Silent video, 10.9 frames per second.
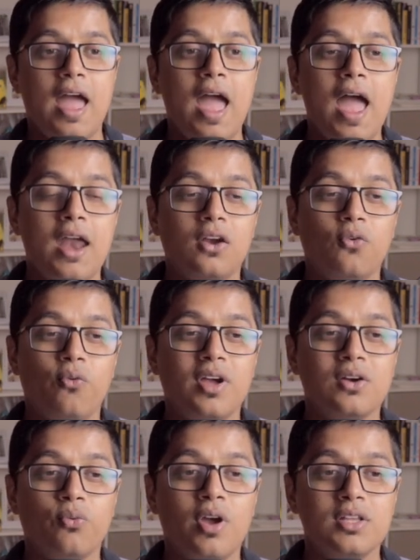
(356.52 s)
and we are,
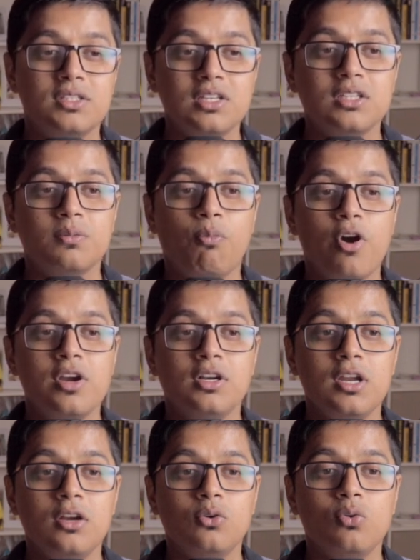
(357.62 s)
we are just
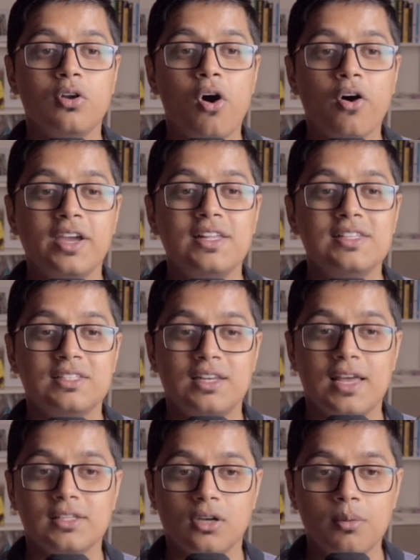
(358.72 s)
pointing to login
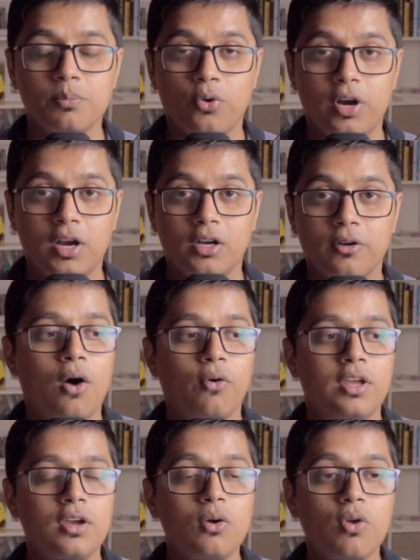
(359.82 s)
slash component.
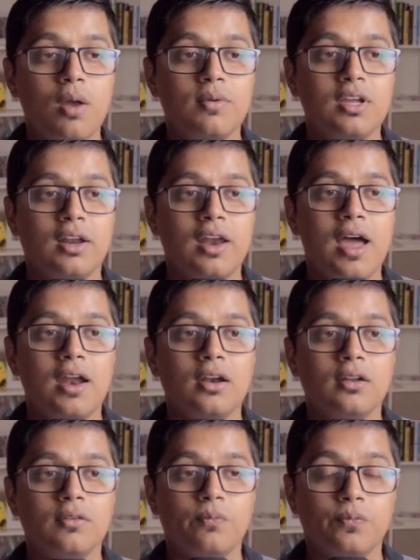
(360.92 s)
Here we have declared
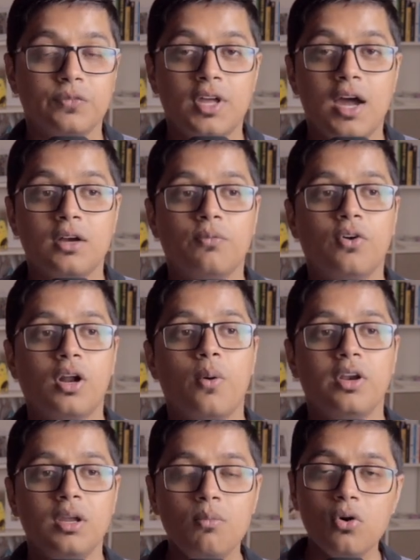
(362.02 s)
that for our
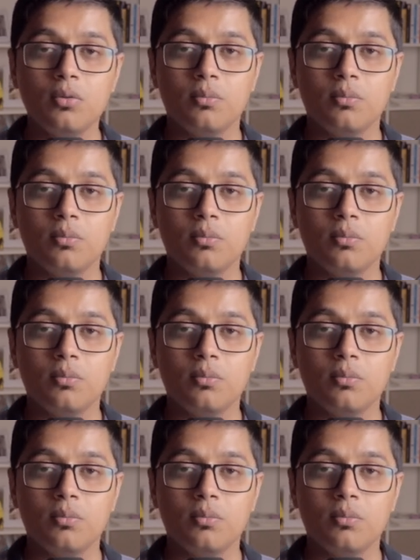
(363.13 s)
remote